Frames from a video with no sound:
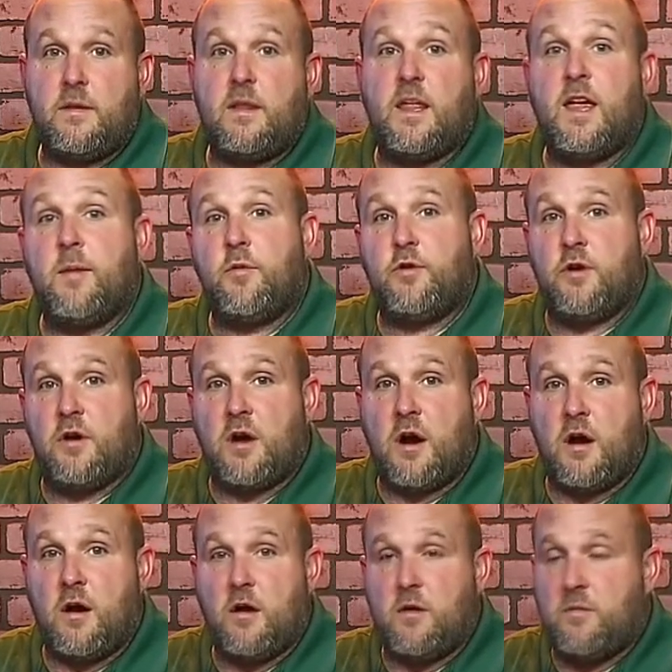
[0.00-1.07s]
label your
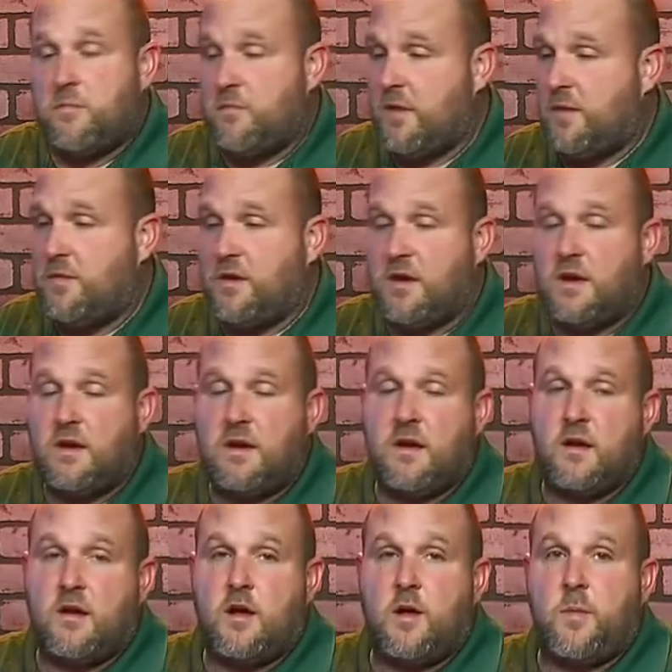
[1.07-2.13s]
card. Maybe you need to
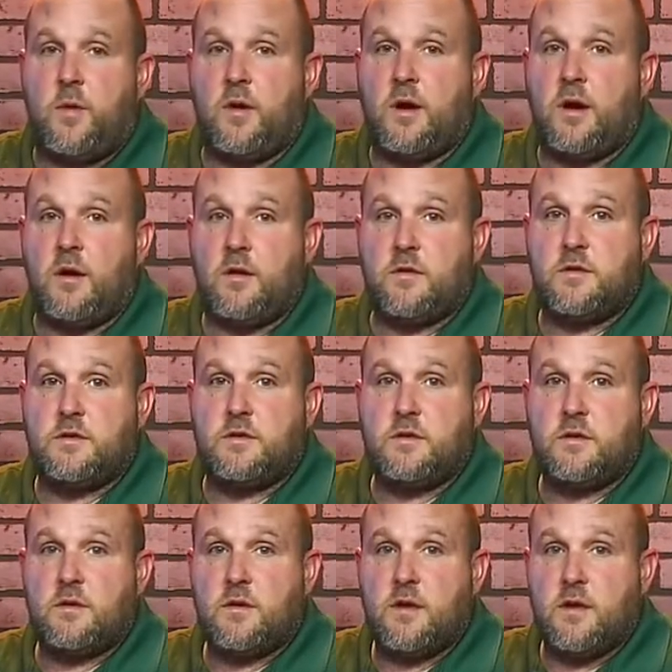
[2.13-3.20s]
get a couple cards.
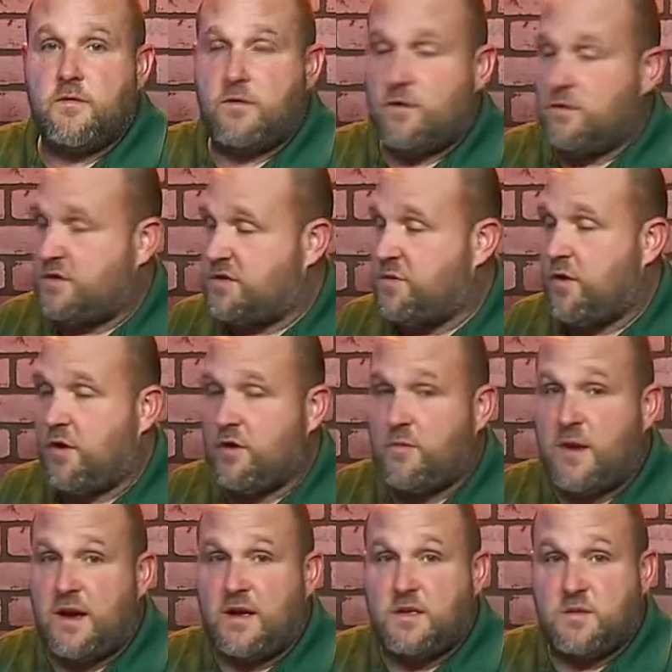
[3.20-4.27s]
If you're doing
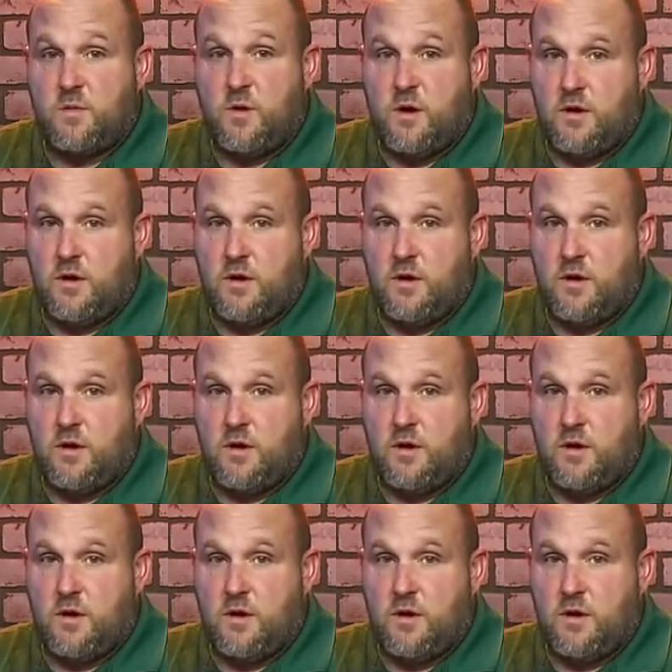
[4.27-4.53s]
smaller bodies of